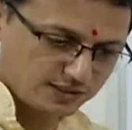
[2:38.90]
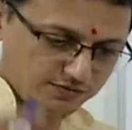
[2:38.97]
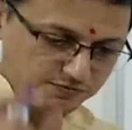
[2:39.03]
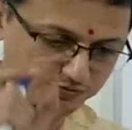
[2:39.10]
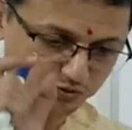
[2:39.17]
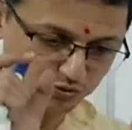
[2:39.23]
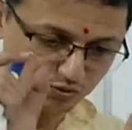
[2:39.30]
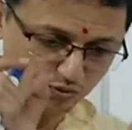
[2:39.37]
if
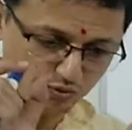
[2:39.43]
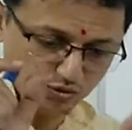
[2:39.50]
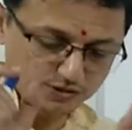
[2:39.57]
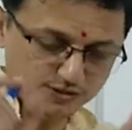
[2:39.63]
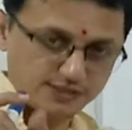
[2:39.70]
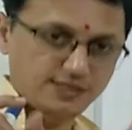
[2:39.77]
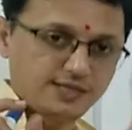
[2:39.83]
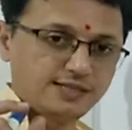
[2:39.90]
2
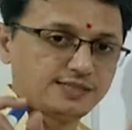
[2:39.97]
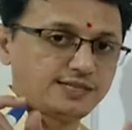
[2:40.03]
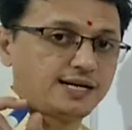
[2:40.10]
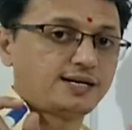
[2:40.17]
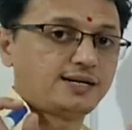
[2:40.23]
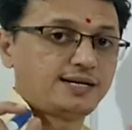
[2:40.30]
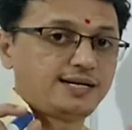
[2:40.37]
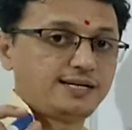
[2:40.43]
oxygens are
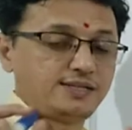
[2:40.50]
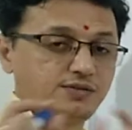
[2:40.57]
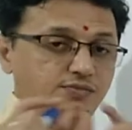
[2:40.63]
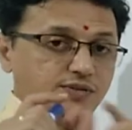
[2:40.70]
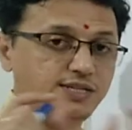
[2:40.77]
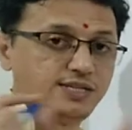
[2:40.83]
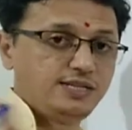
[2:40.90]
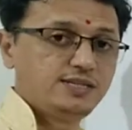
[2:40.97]
attached
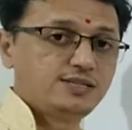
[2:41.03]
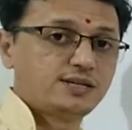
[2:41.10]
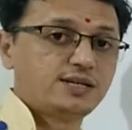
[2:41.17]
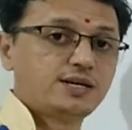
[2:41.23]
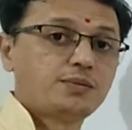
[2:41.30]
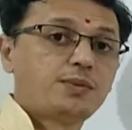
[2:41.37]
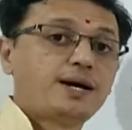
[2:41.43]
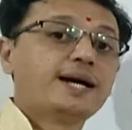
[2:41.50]
with each
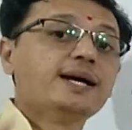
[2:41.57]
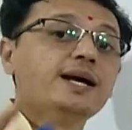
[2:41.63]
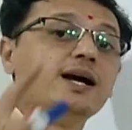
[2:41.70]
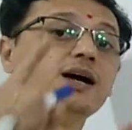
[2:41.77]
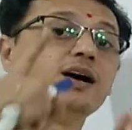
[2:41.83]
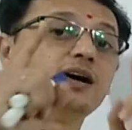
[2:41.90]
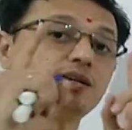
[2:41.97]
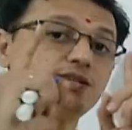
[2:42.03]
other by
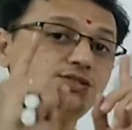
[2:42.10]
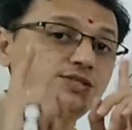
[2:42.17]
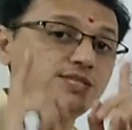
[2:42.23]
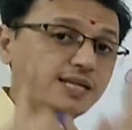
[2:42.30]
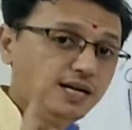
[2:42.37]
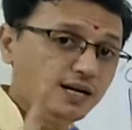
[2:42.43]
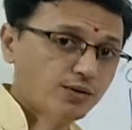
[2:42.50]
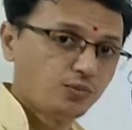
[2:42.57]
a
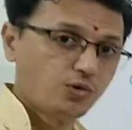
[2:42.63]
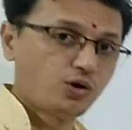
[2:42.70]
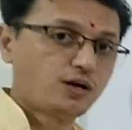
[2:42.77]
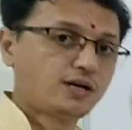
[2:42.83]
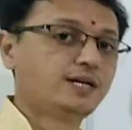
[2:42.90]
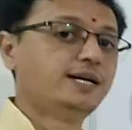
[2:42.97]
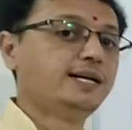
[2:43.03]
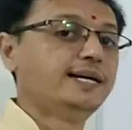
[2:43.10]
single
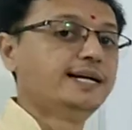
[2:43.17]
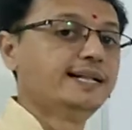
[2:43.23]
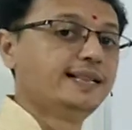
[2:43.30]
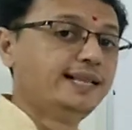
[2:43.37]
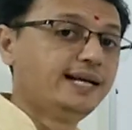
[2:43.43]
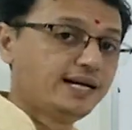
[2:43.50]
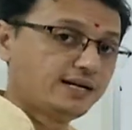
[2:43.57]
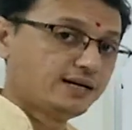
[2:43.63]
bond,
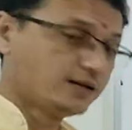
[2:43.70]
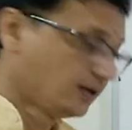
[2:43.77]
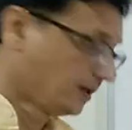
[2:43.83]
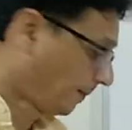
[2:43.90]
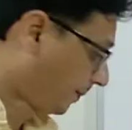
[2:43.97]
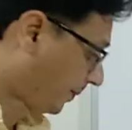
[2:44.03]
then